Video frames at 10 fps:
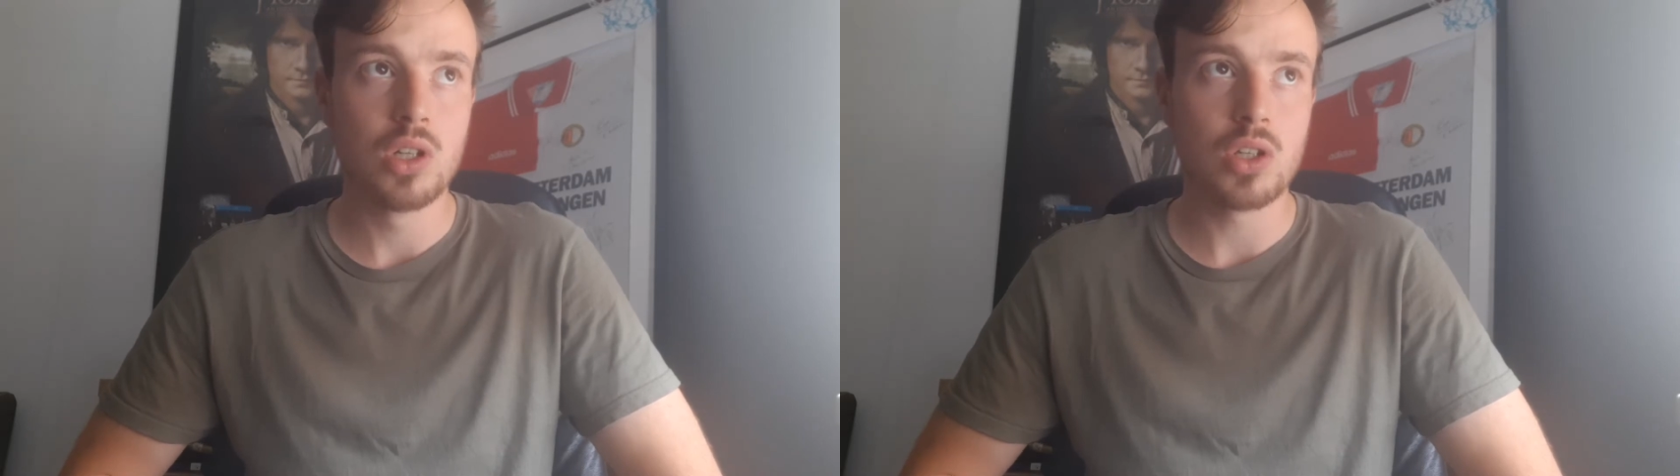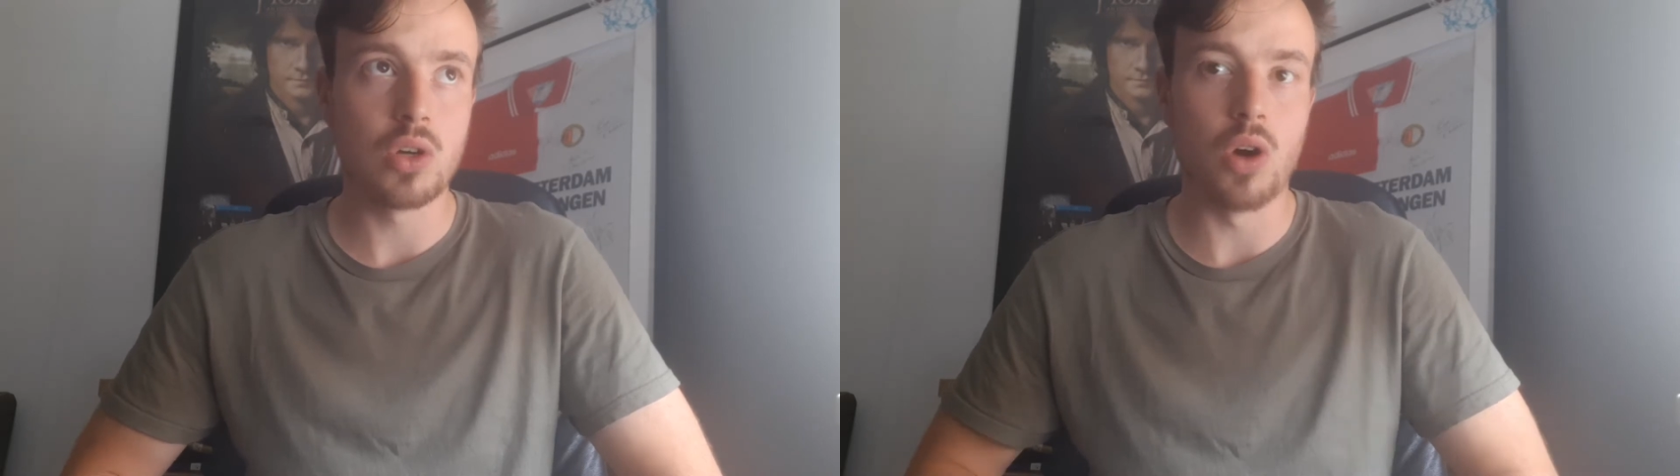
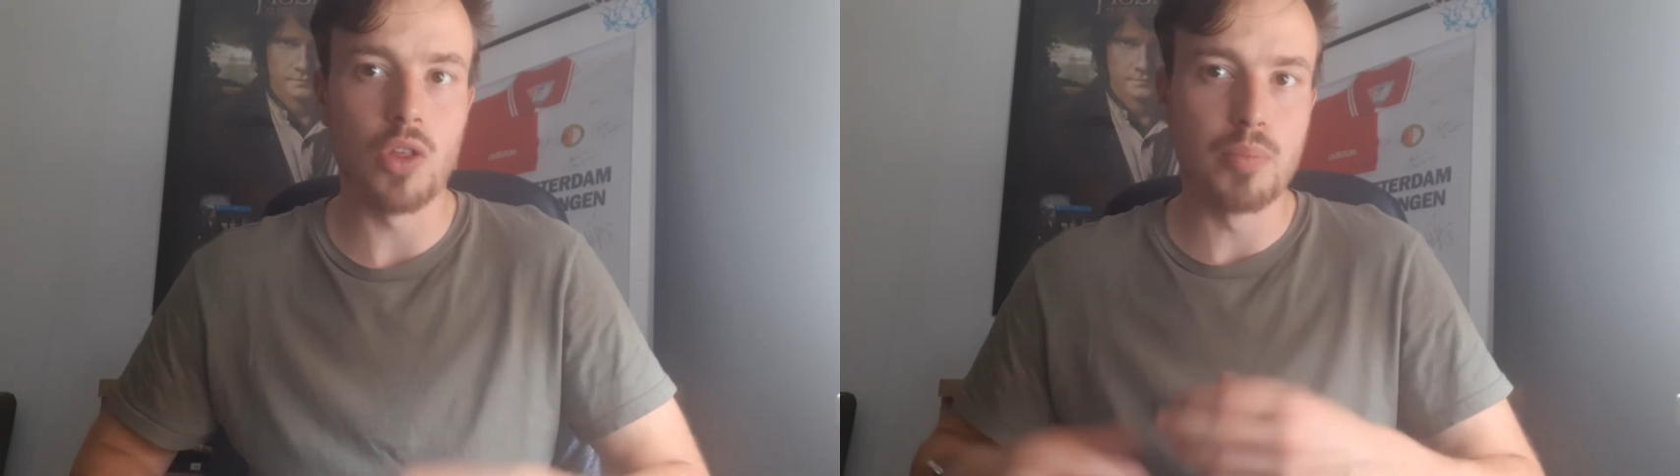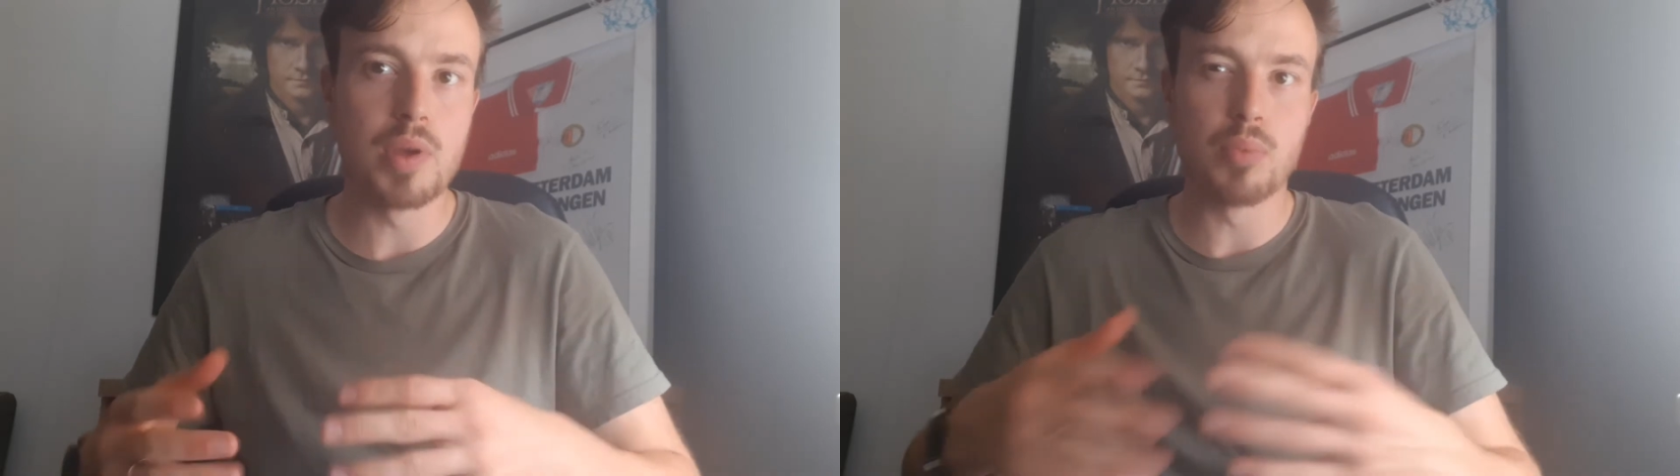you know,
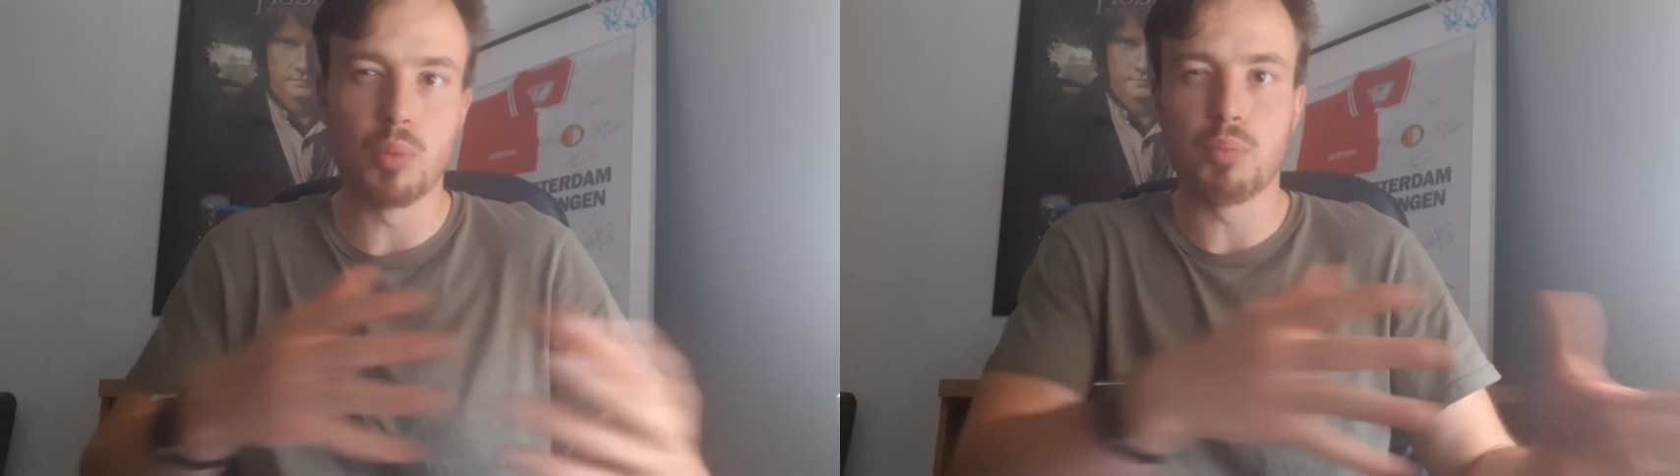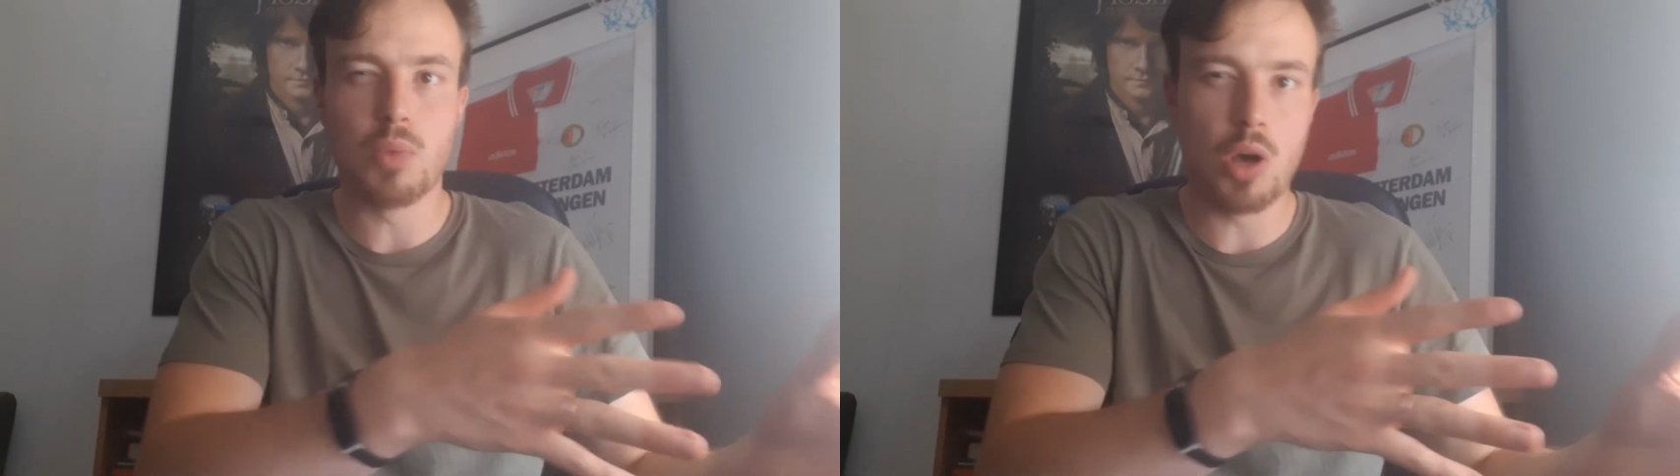other
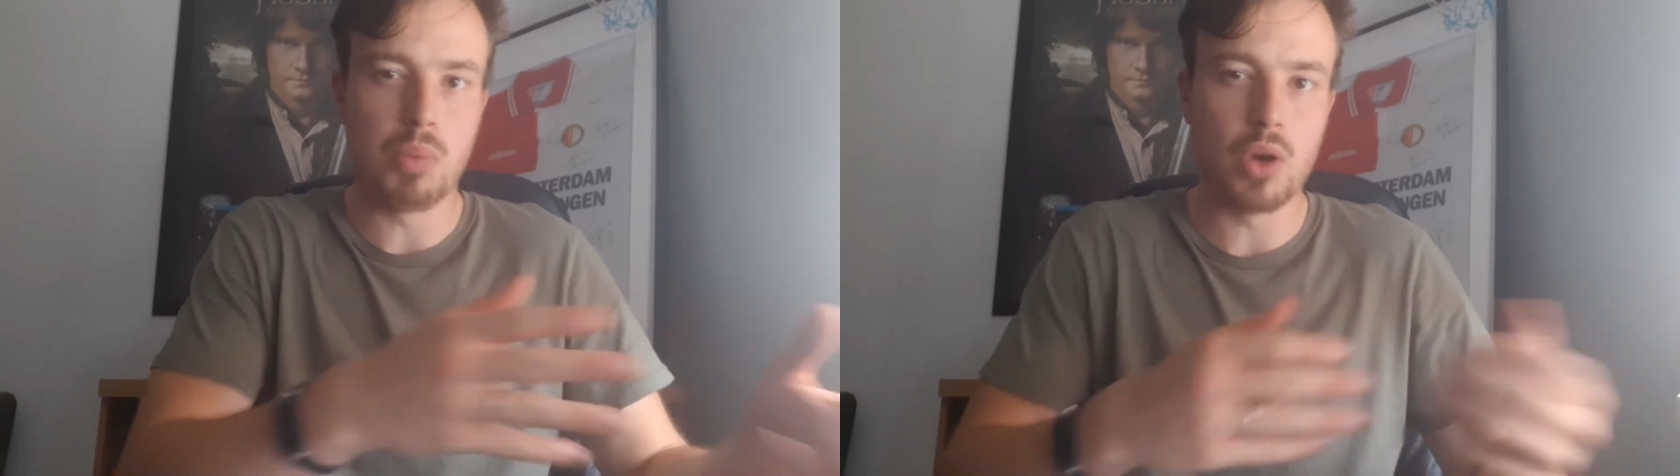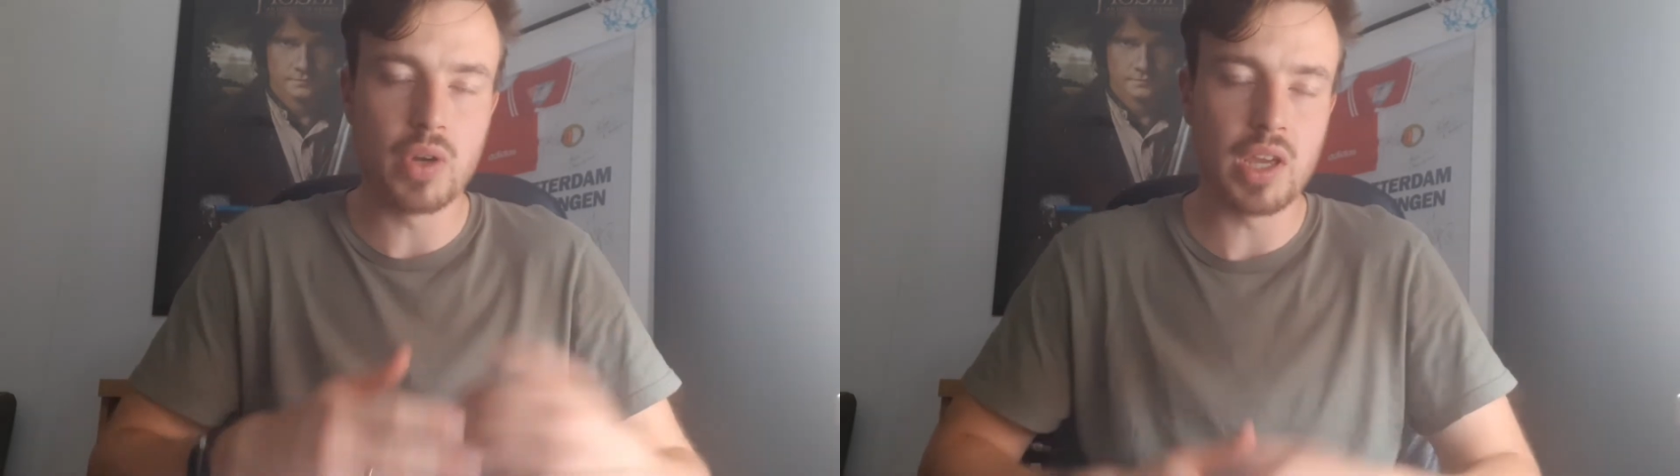people
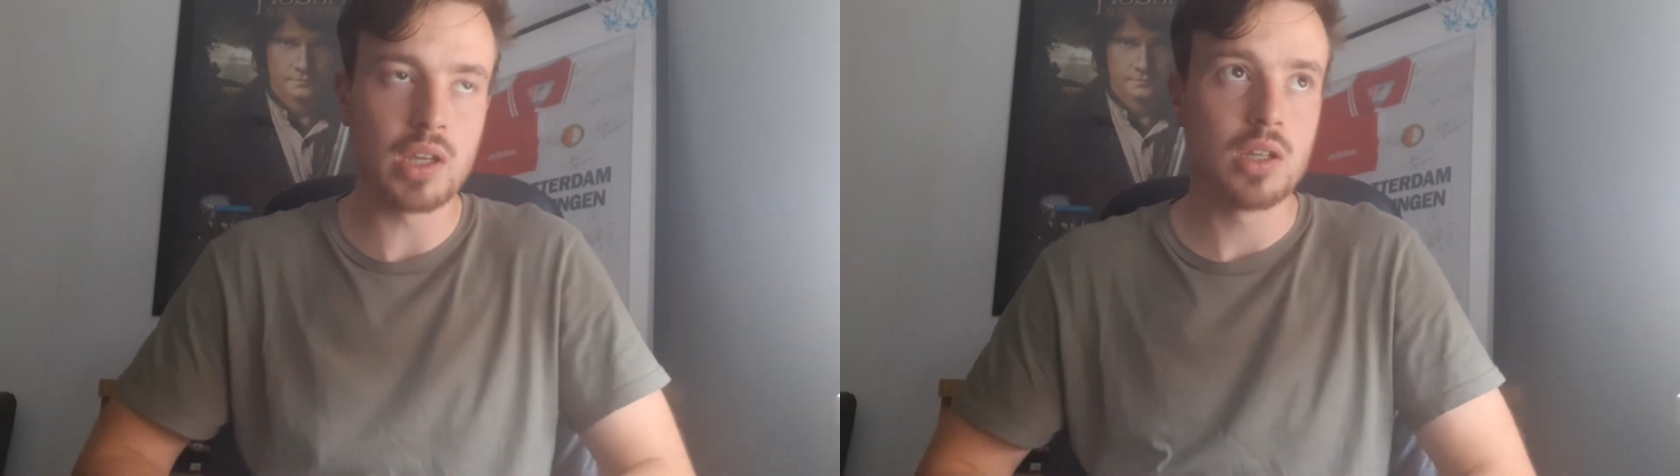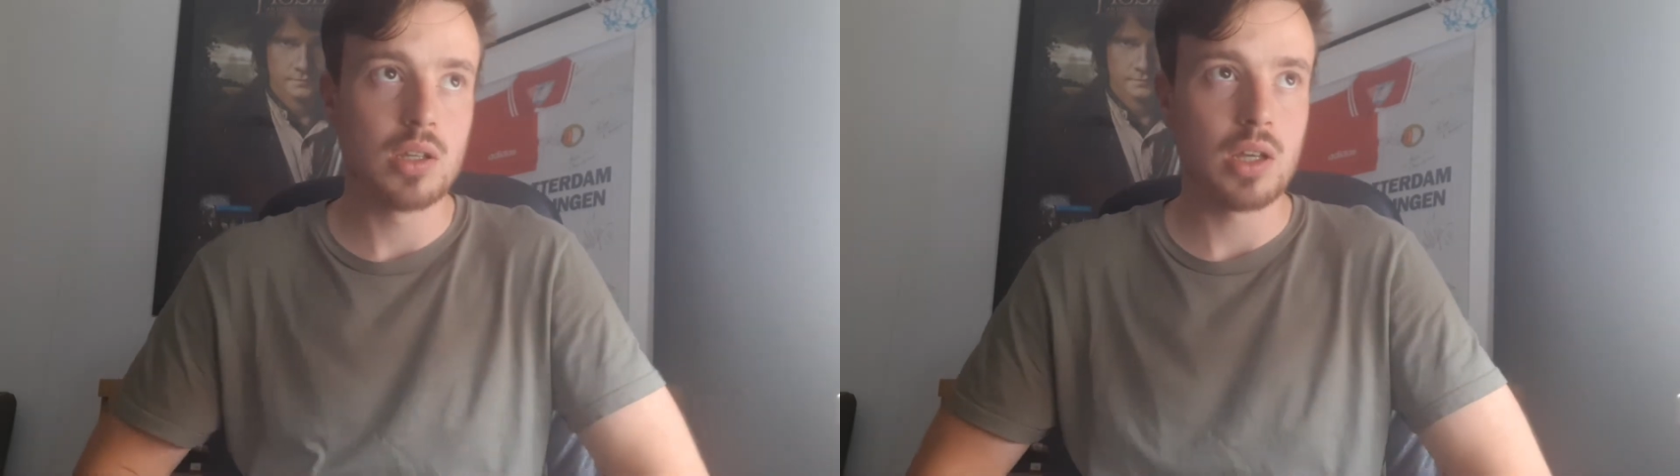uploading